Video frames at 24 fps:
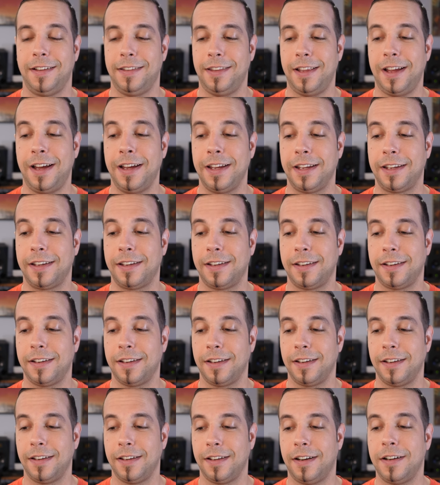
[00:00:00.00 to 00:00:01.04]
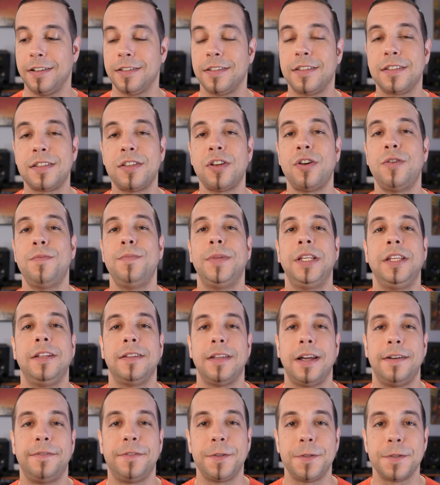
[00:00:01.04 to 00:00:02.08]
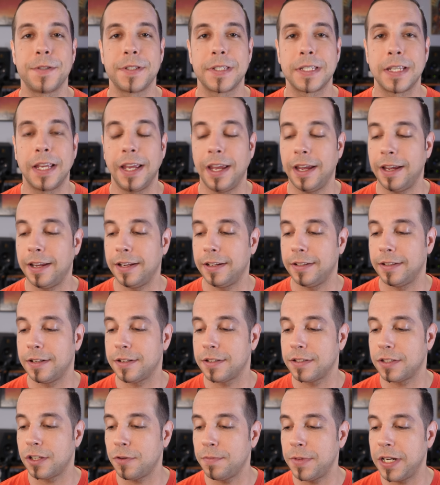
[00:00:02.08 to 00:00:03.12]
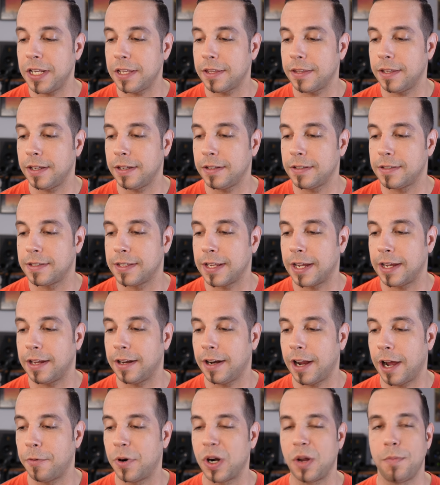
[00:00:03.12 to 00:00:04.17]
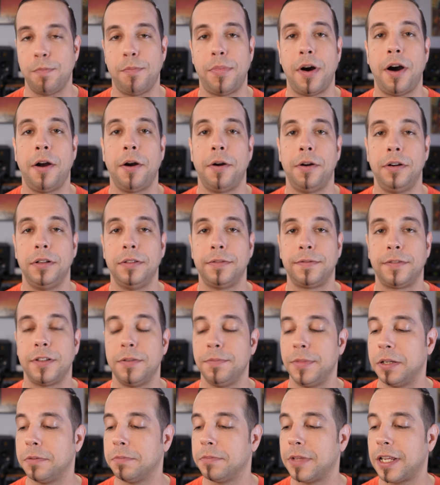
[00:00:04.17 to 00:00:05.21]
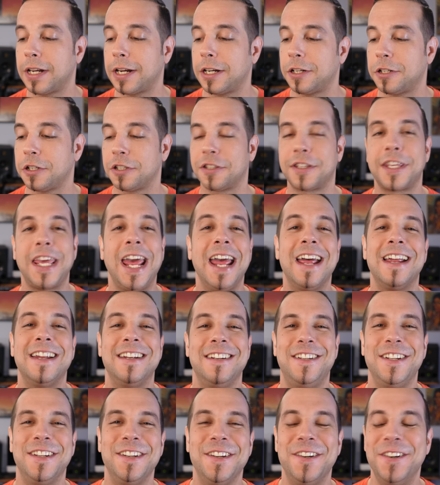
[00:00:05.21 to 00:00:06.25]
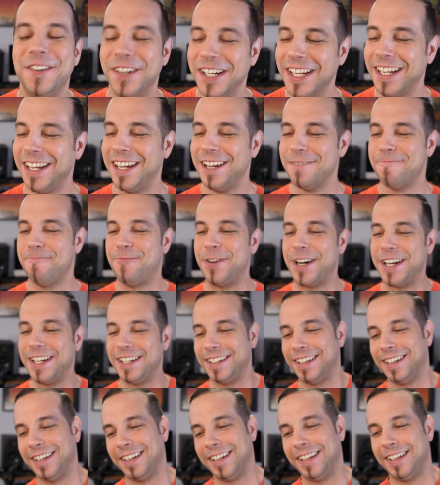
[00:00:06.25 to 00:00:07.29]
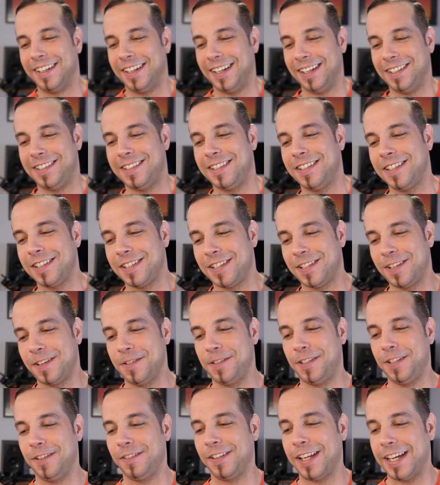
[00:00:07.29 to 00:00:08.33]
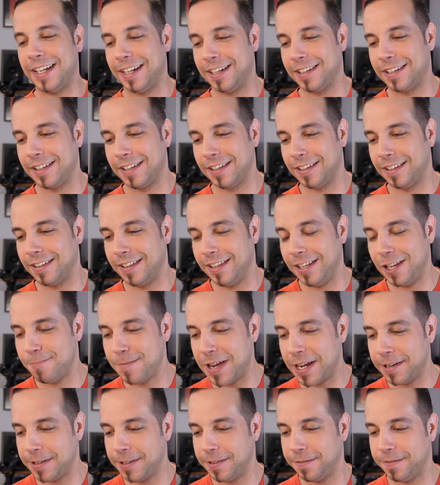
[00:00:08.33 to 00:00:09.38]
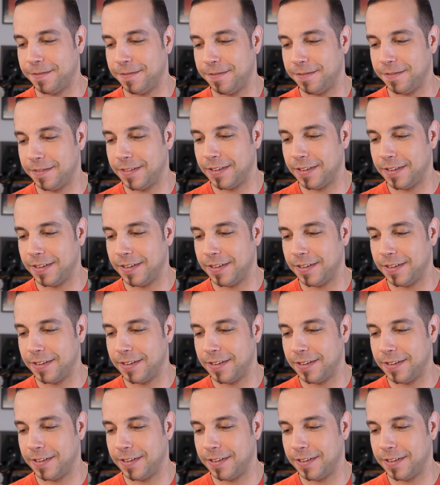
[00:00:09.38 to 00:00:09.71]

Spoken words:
like, on so many levels. And there's so many things that I want to borrow from him that I just can't do. But it just shows you, like, the amount of